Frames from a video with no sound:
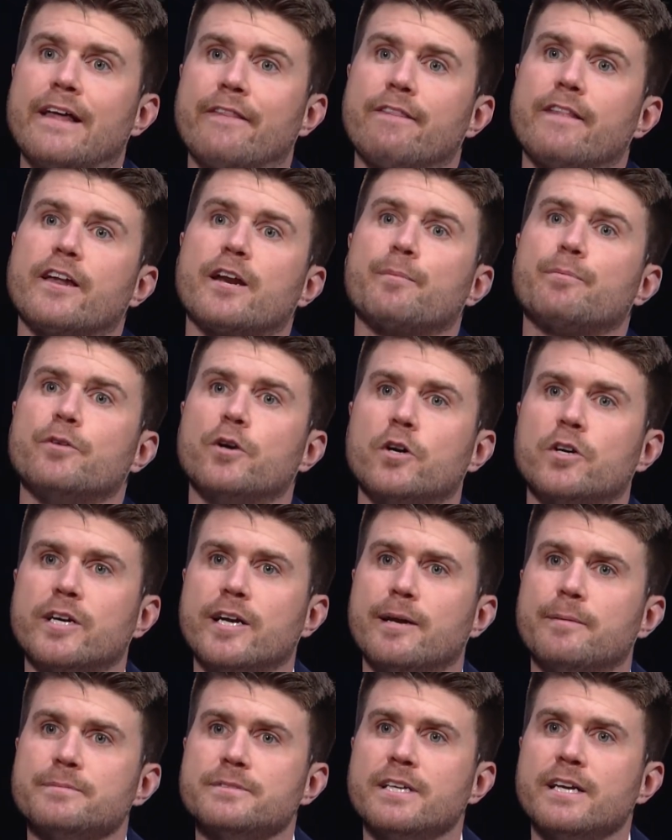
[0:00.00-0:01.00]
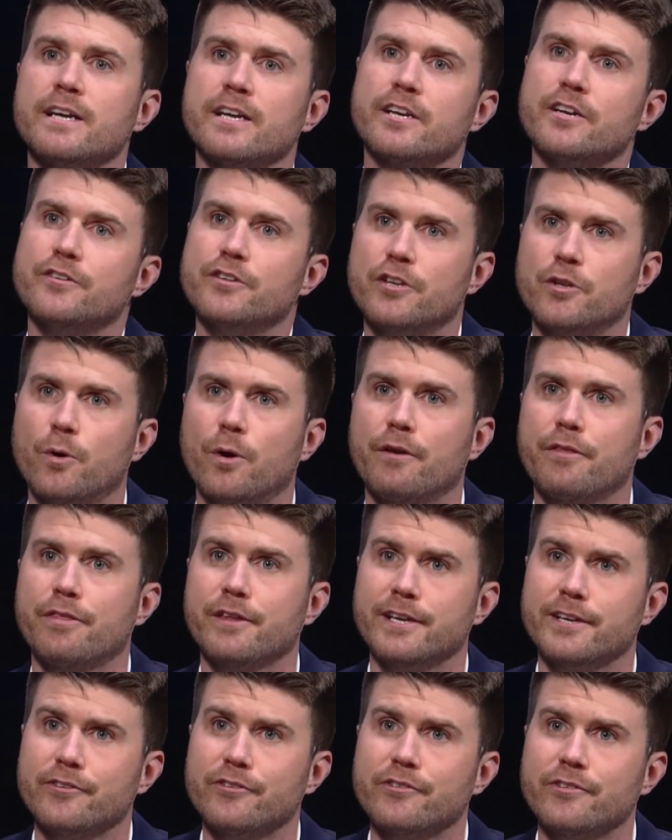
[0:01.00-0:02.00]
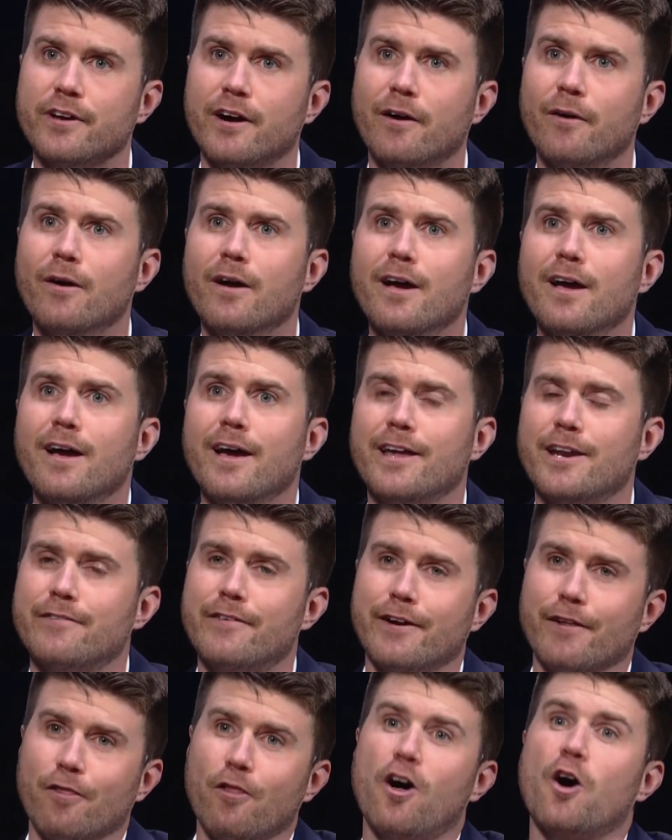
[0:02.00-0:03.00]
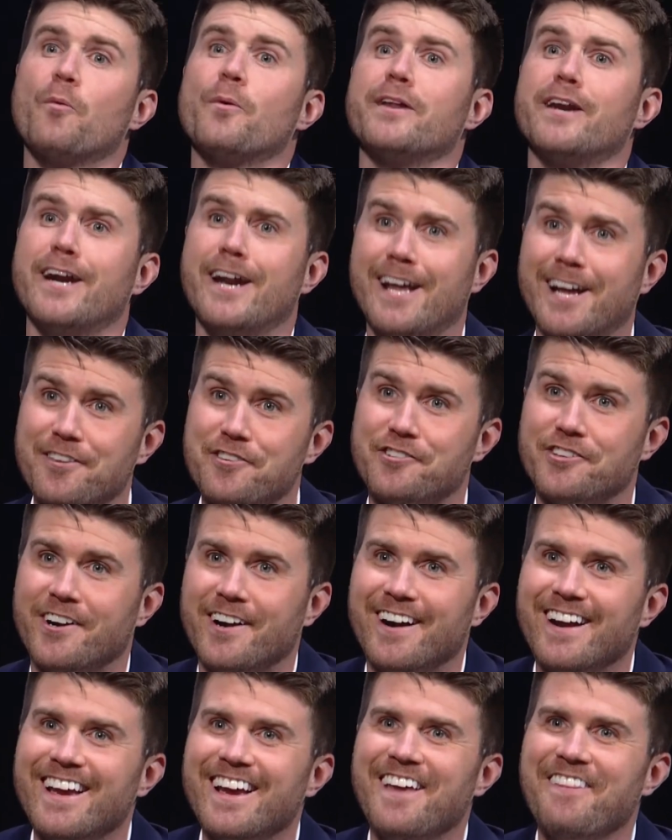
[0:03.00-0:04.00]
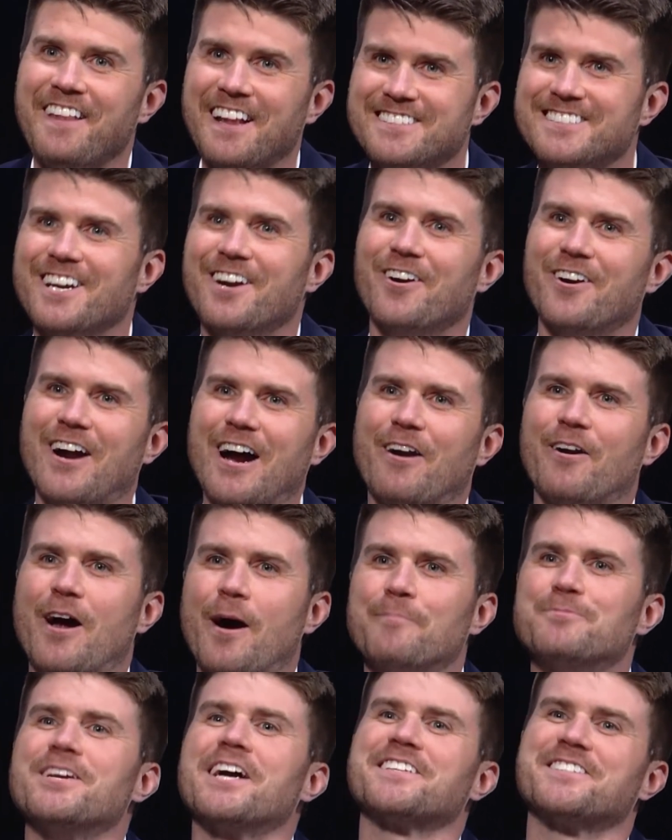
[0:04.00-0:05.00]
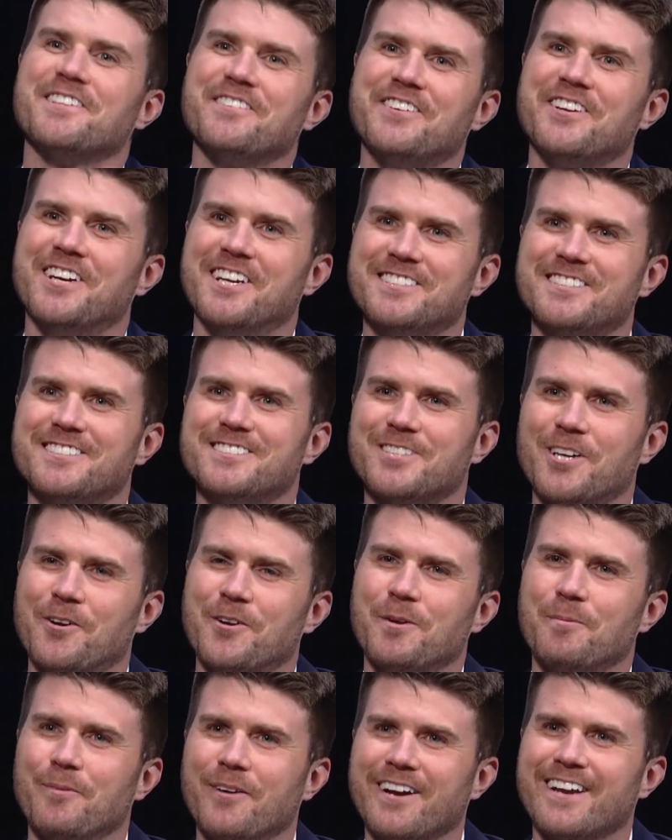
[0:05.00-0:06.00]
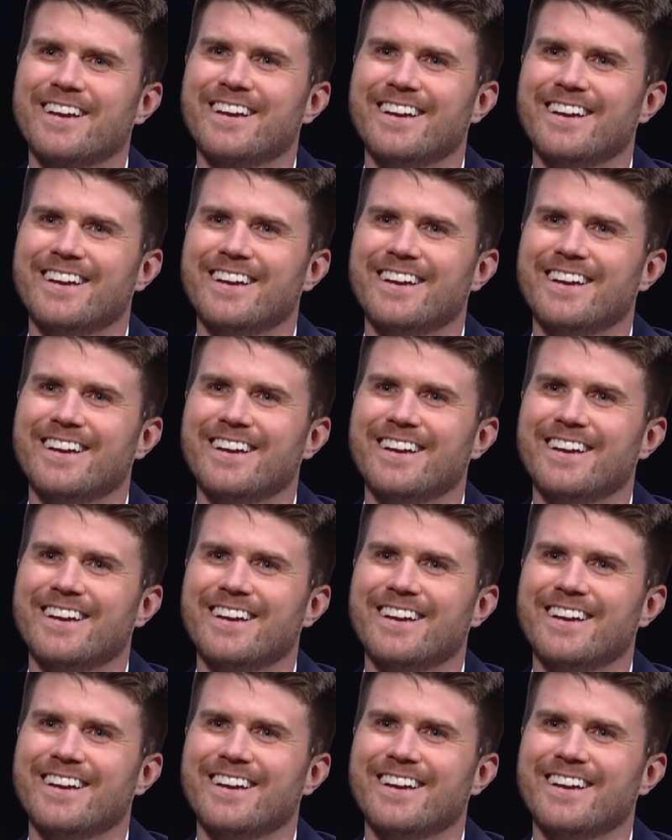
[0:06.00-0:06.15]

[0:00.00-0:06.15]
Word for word: athletic programs here in the Northeast. So, in a very long-winded answer, that's our, our, objective here at Stony Brook.